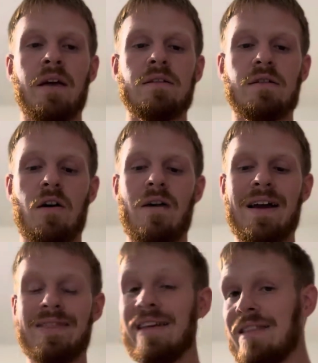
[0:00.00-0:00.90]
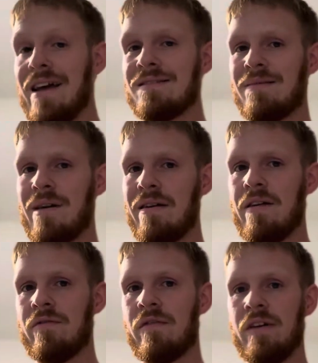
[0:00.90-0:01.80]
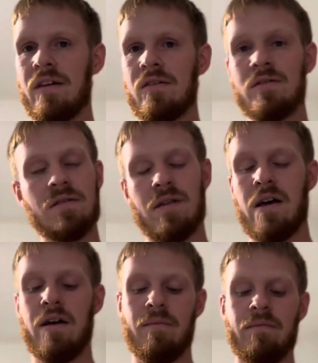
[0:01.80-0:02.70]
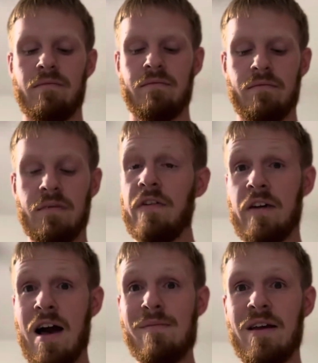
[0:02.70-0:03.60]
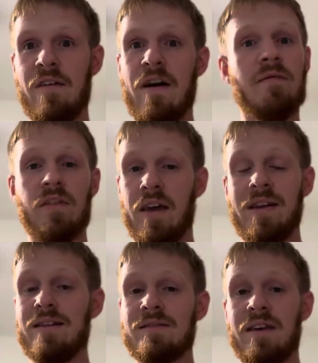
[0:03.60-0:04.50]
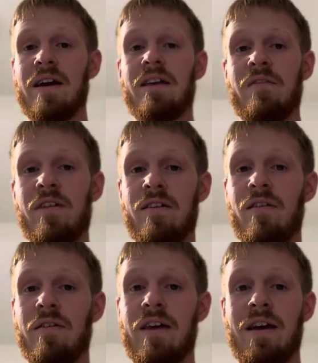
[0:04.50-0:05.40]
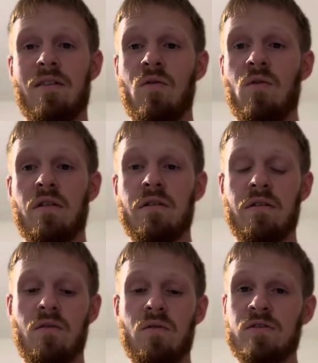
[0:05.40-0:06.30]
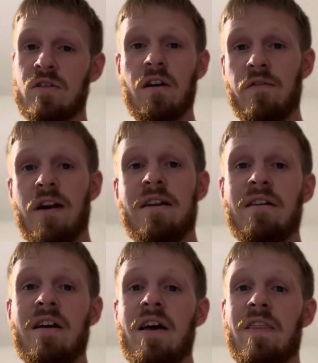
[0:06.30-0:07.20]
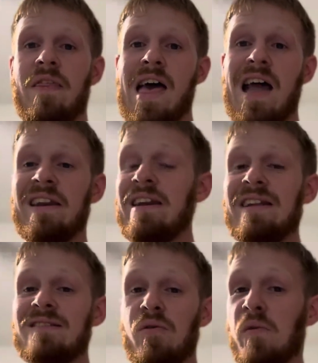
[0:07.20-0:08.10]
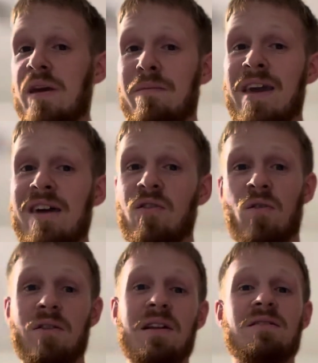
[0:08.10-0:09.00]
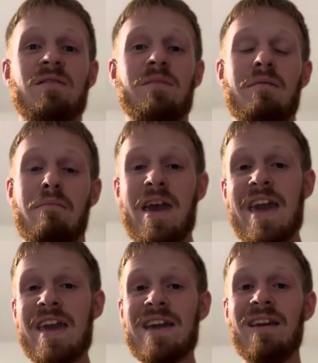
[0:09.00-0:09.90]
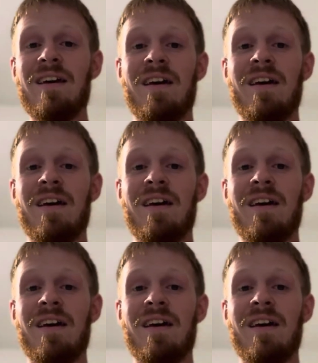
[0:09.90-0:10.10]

So I think that's about it for vehicles. Leave a comment if I'm forgetting a CIS vehicle that or Starfighter that needs a remake or needs to be made.